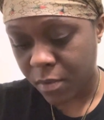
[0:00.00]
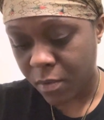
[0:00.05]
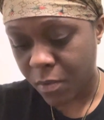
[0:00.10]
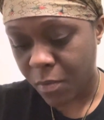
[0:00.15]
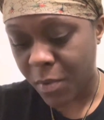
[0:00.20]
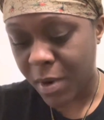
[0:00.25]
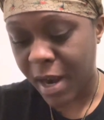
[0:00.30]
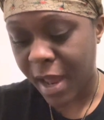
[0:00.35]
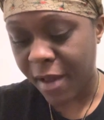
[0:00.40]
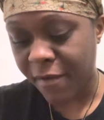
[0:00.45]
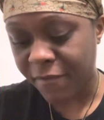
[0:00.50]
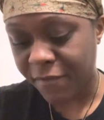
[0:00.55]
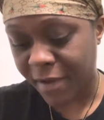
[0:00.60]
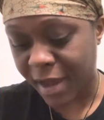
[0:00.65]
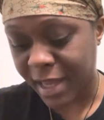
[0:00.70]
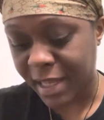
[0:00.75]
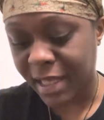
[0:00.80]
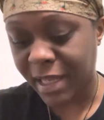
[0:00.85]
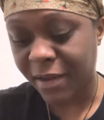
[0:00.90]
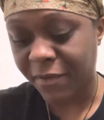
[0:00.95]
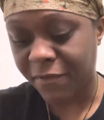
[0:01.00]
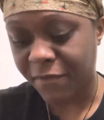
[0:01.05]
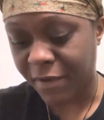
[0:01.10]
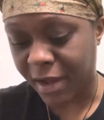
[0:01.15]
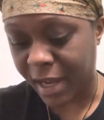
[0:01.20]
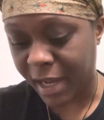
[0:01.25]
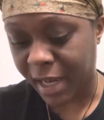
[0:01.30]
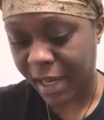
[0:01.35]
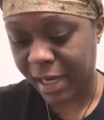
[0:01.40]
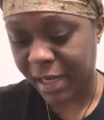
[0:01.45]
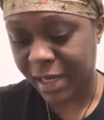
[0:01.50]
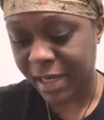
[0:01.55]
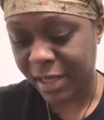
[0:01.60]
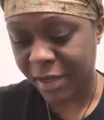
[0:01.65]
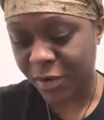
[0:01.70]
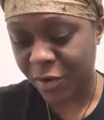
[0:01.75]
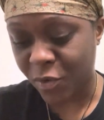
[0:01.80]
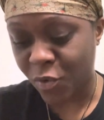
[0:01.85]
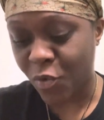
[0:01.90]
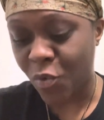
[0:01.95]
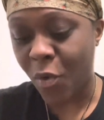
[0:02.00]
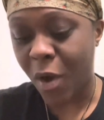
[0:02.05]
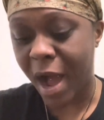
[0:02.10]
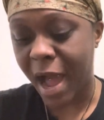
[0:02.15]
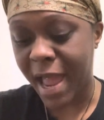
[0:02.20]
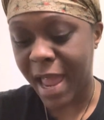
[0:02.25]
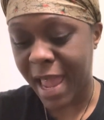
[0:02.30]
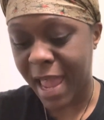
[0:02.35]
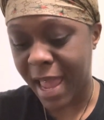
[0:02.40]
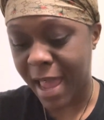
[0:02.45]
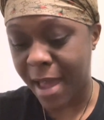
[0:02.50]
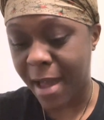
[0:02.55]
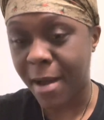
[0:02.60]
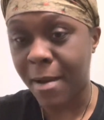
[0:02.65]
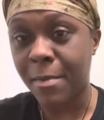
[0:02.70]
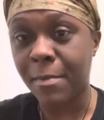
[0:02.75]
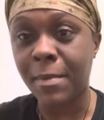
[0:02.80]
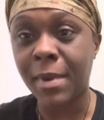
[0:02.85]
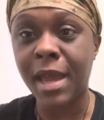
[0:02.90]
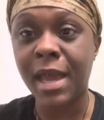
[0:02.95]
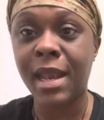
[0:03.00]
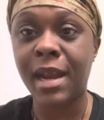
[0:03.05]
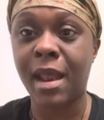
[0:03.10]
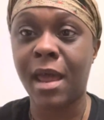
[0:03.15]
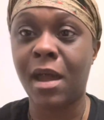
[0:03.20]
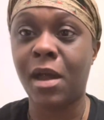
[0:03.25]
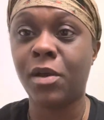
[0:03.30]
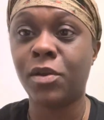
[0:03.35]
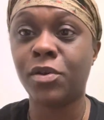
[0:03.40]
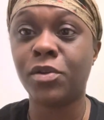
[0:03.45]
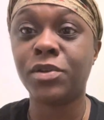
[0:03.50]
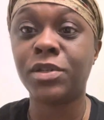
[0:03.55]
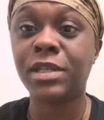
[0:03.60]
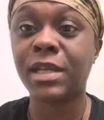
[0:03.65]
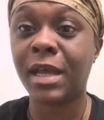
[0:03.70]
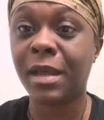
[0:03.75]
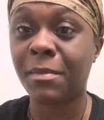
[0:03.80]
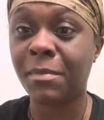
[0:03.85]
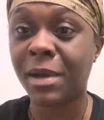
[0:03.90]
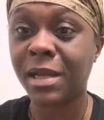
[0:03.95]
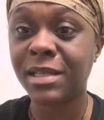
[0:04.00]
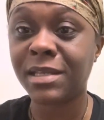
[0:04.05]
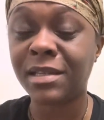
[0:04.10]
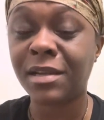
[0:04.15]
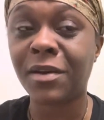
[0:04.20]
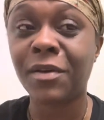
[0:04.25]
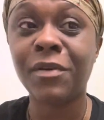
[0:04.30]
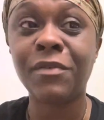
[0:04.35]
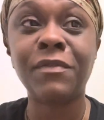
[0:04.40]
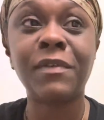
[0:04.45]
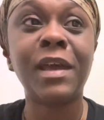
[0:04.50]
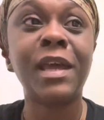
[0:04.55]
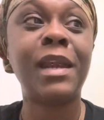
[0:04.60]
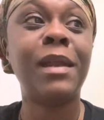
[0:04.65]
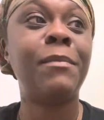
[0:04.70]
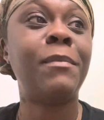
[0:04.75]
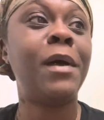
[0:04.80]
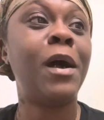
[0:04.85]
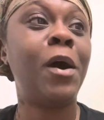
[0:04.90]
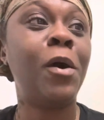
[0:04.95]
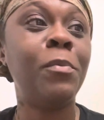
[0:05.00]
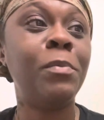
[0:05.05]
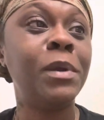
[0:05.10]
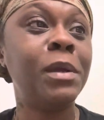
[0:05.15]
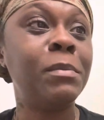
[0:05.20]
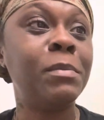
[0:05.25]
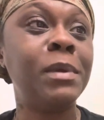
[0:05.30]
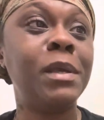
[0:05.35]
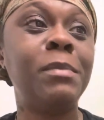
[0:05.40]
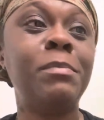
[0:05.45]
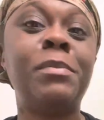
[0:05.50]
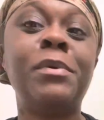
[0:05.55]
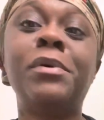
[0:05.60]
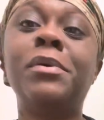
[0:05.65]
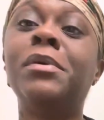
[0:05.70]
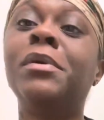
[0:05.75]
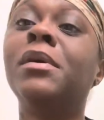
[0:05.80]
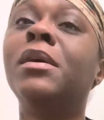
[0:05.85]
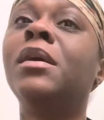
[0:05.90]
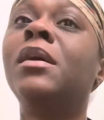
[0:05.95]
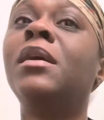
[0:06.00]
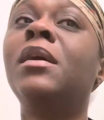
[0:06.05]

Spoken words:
when I finally find who I am and I understand myself and I'm helping people,